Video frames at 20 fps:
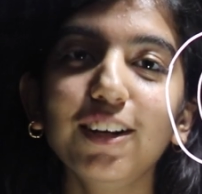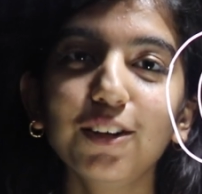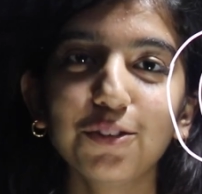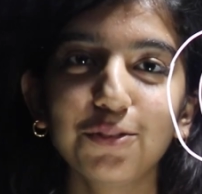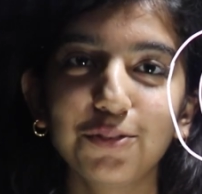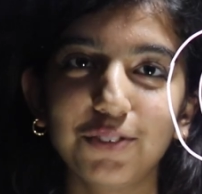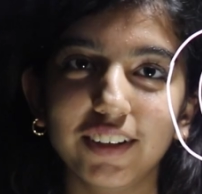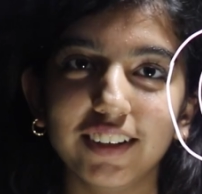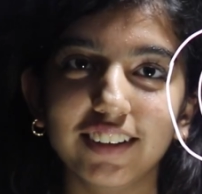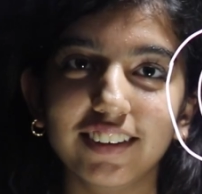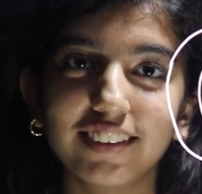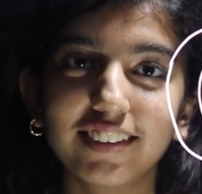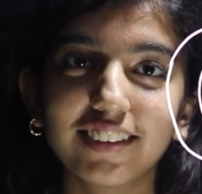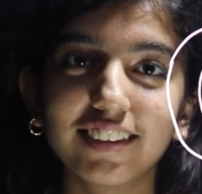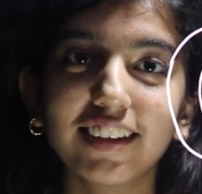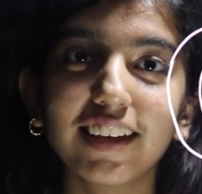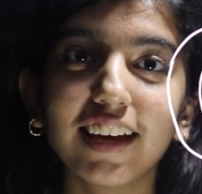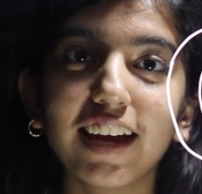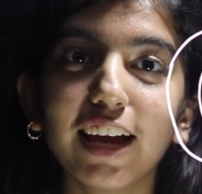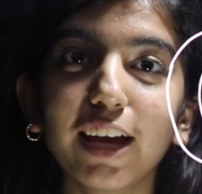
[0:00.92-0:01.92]
Hello friends,
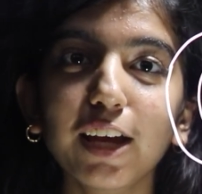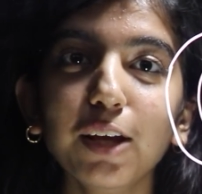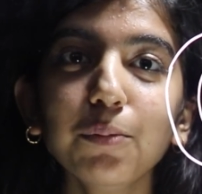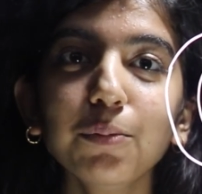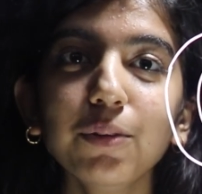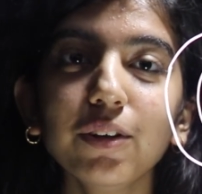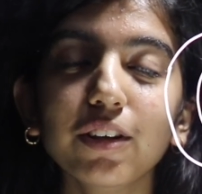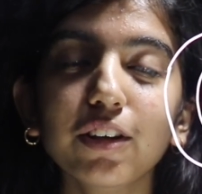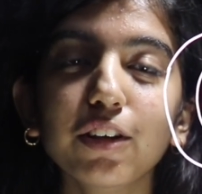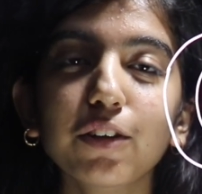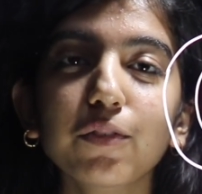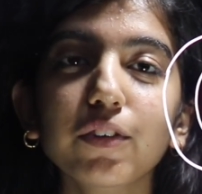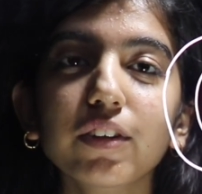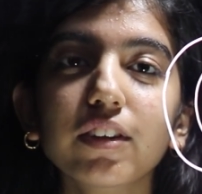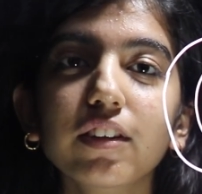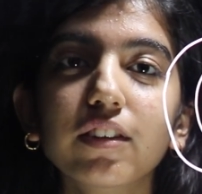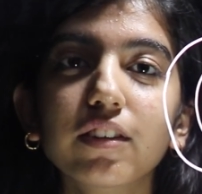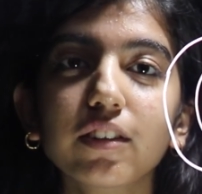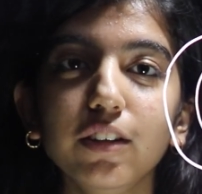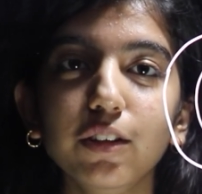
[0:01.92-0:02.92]
I am here with
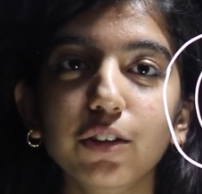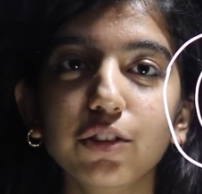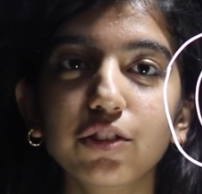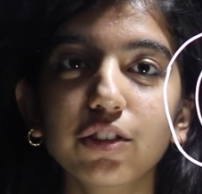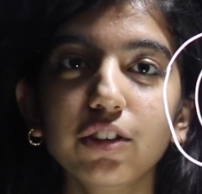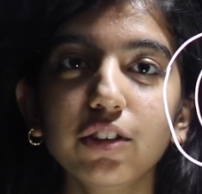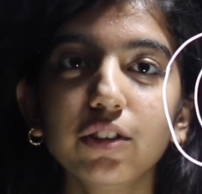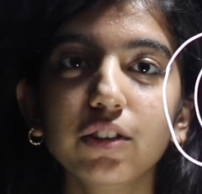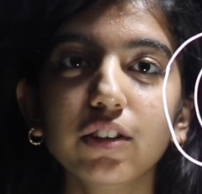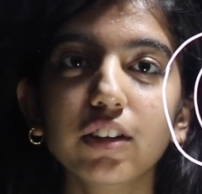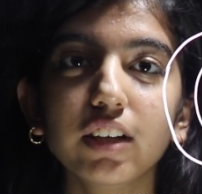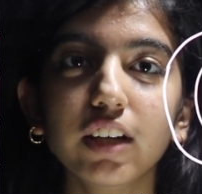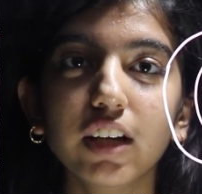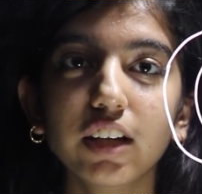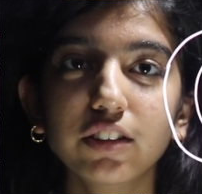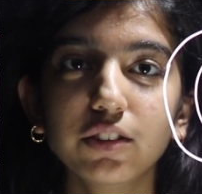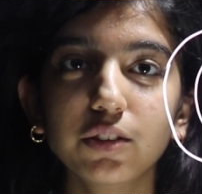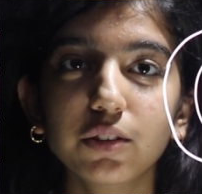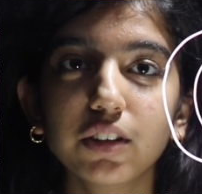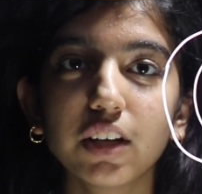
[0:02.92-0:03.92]
the solution to the
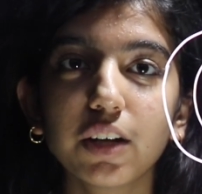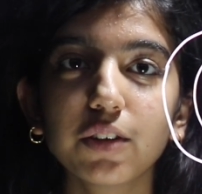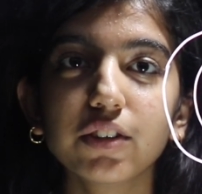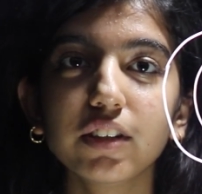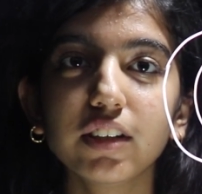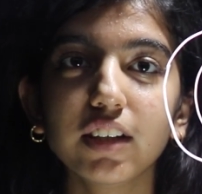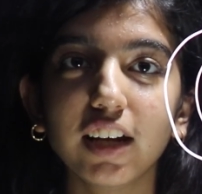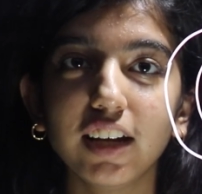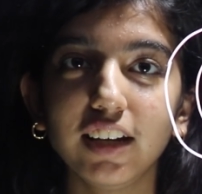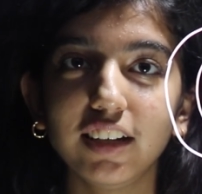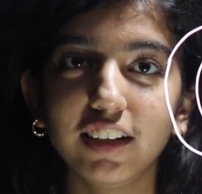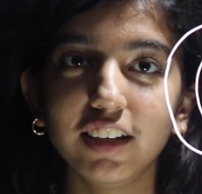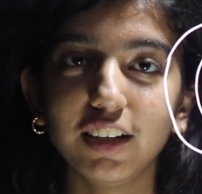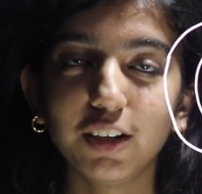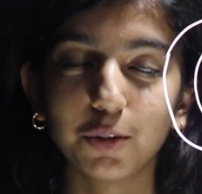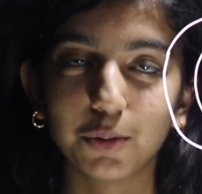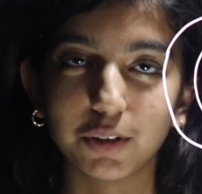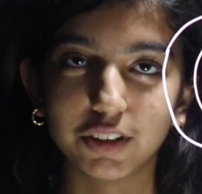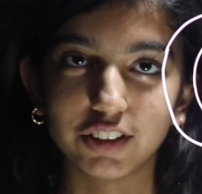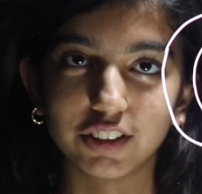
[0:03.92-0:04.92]
NAEST
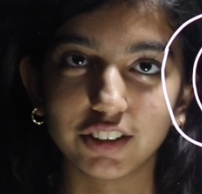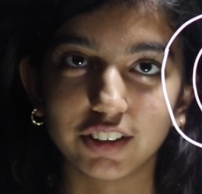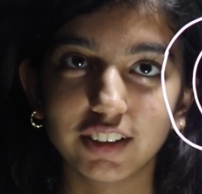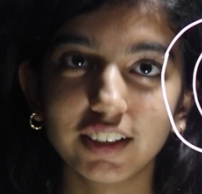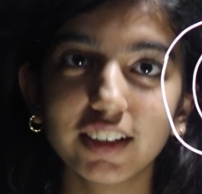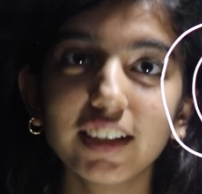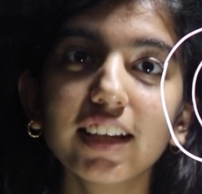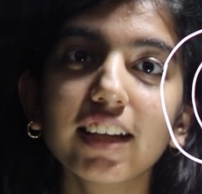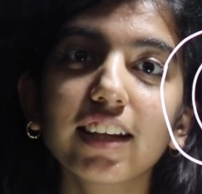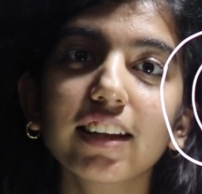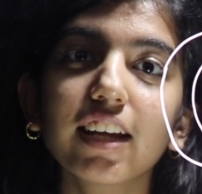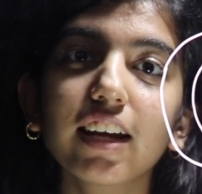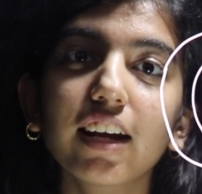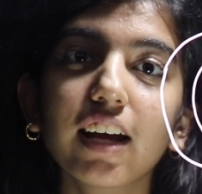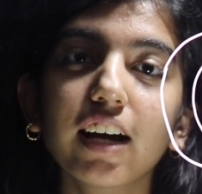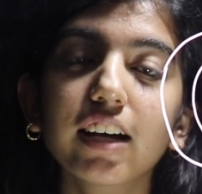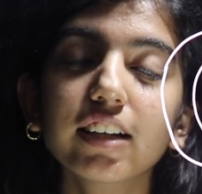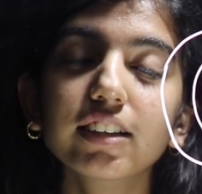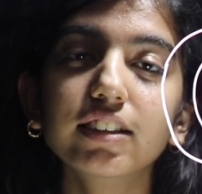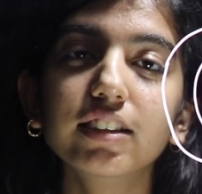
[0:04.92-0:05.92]
2019 question that
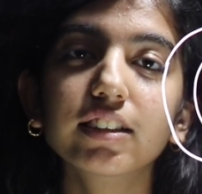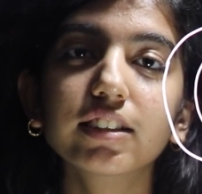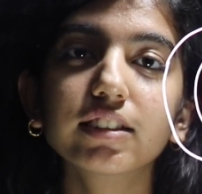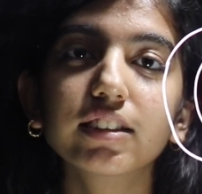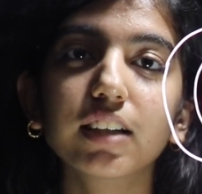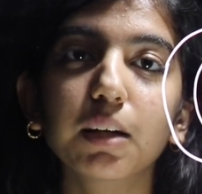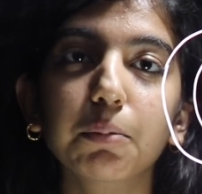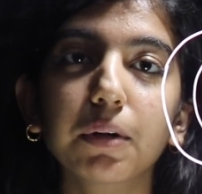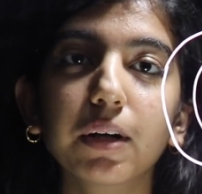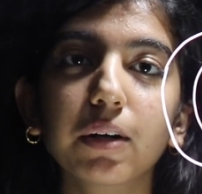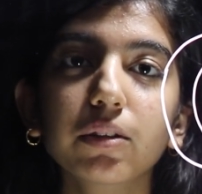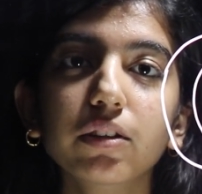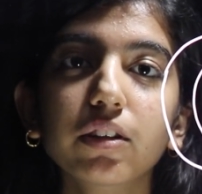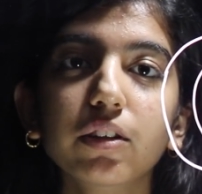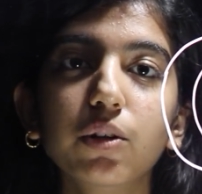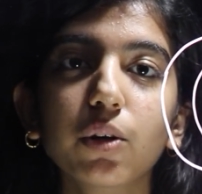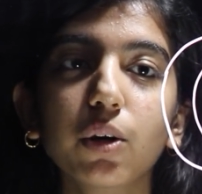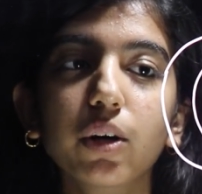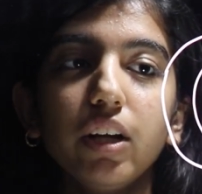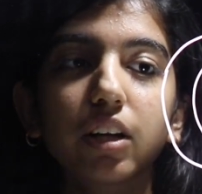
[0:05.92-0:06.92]
asked us about the
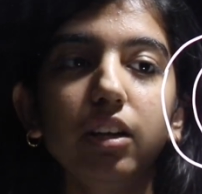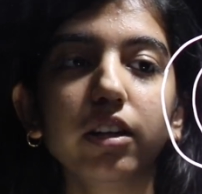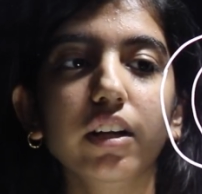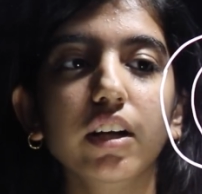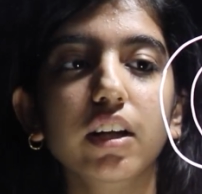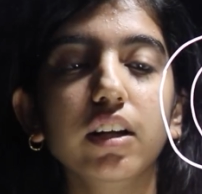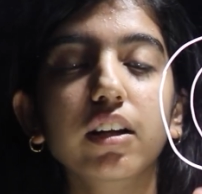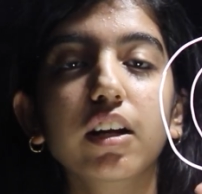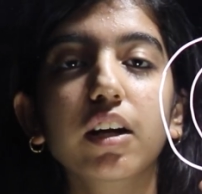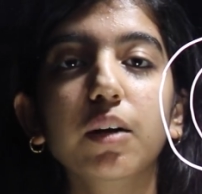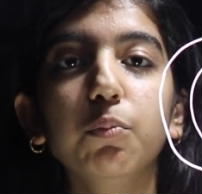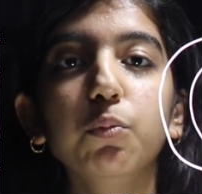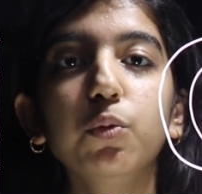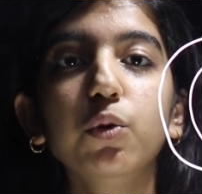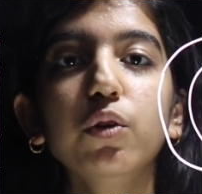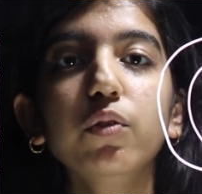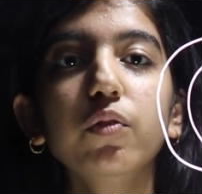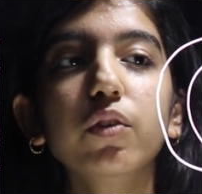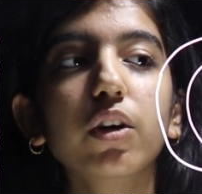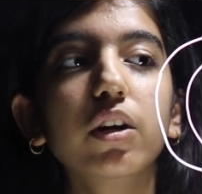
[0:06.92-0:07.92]
toy train that
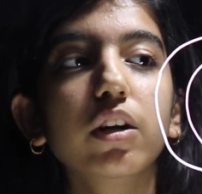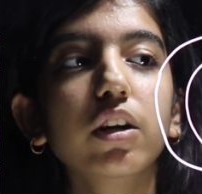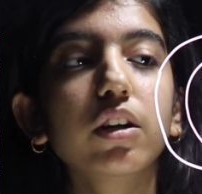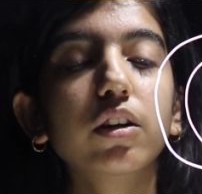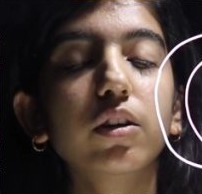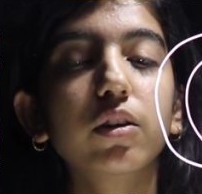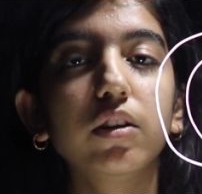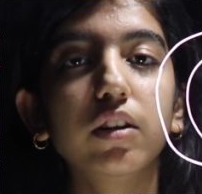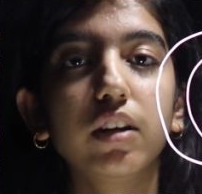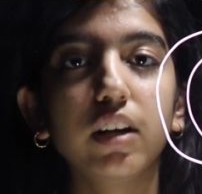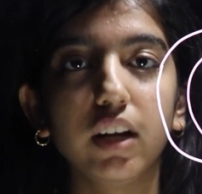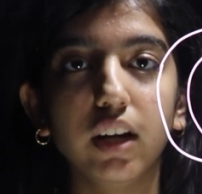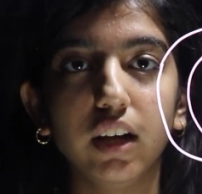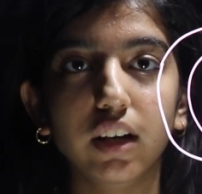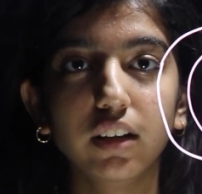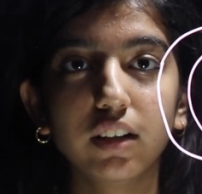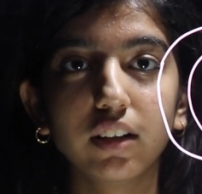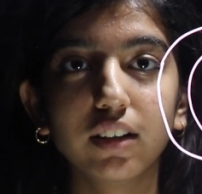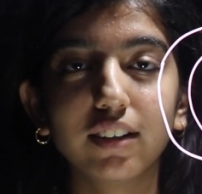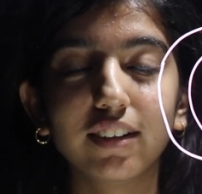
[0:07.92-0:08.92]
moved on a
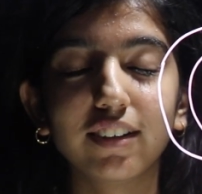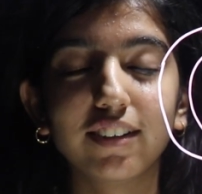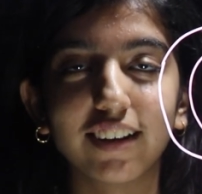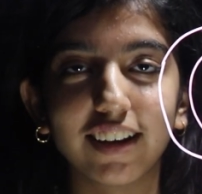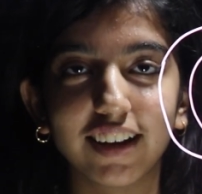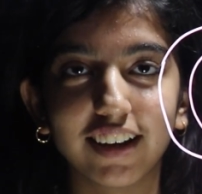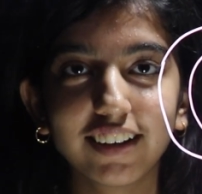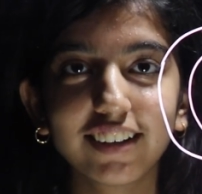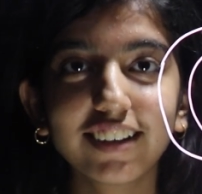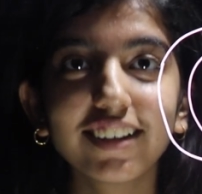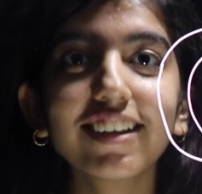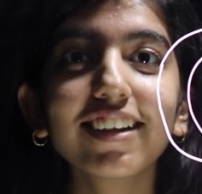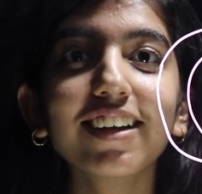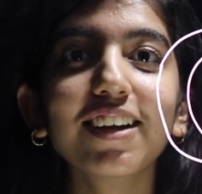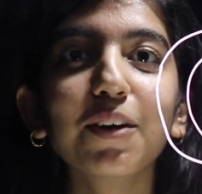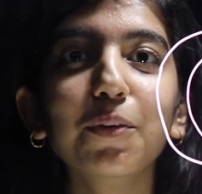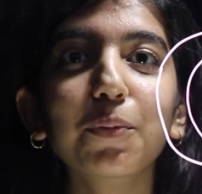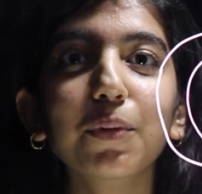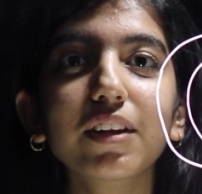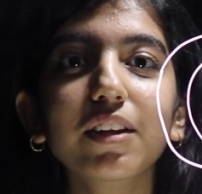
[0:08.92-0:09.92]
train track
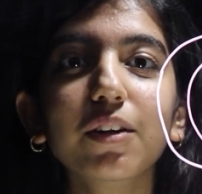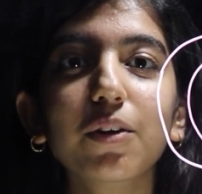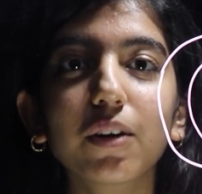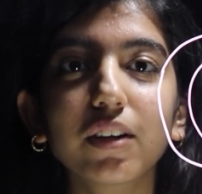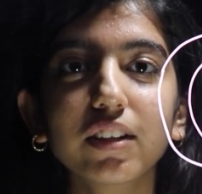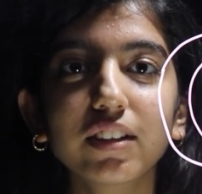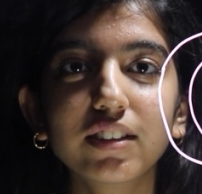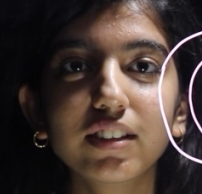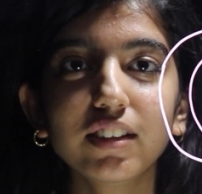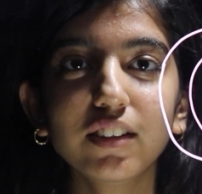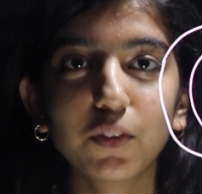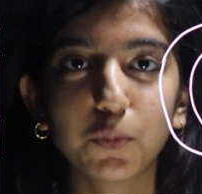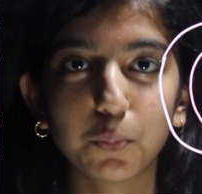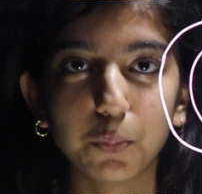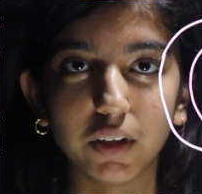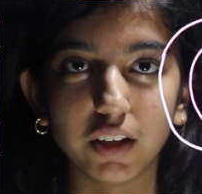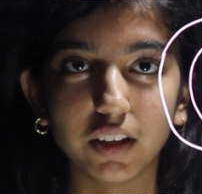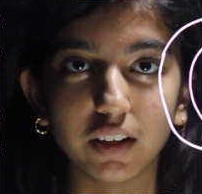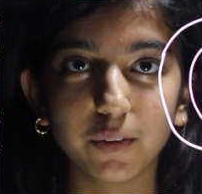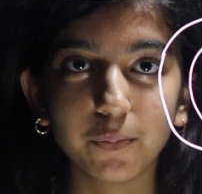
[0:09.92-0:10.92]
with constant
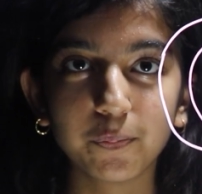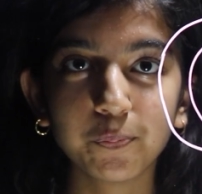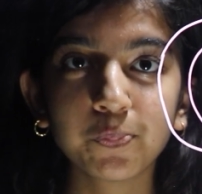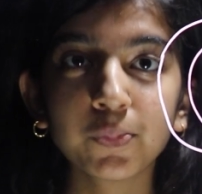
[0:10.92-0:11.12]
speed.